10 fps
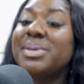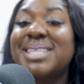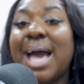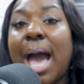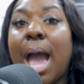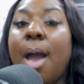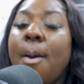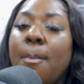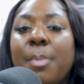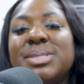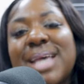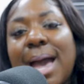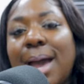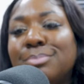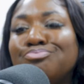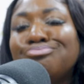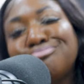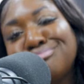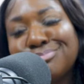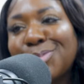Mama Scott. Mama Scott.
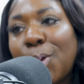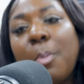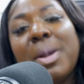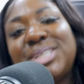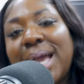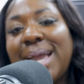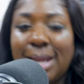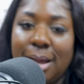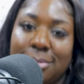Not yet. Where my chain at?